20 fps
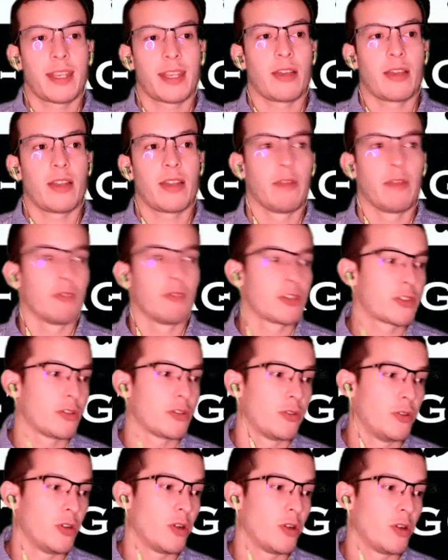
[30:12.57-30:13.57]
out Henry
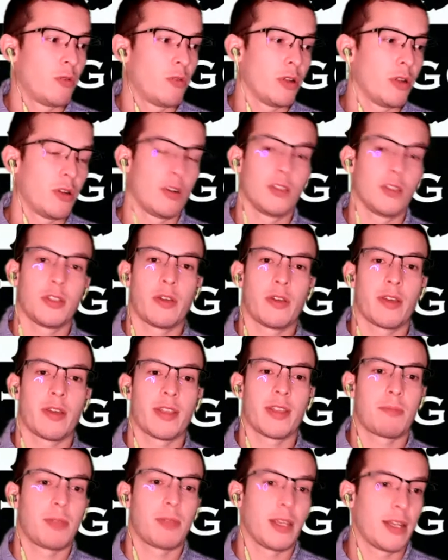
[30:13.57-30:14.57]
Cejudo. We all know how
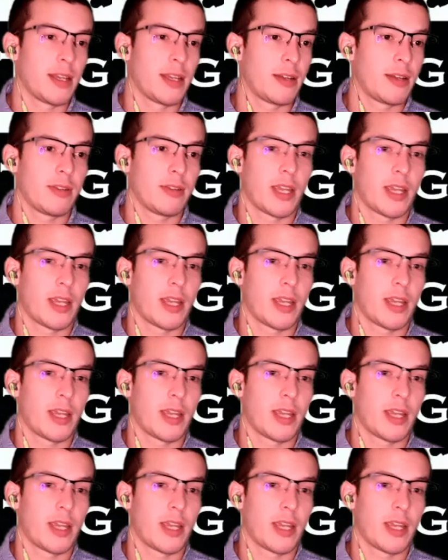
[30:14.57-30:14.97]
that played out.